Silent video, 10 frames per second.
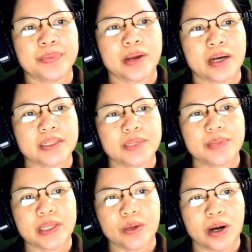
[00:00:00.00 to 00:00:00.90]

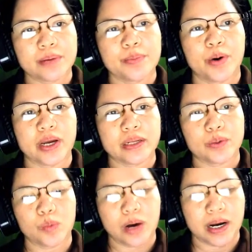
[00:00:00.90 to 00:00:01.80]
activity
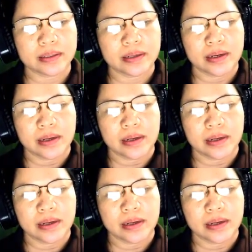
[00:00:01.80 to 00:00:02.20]
1.1,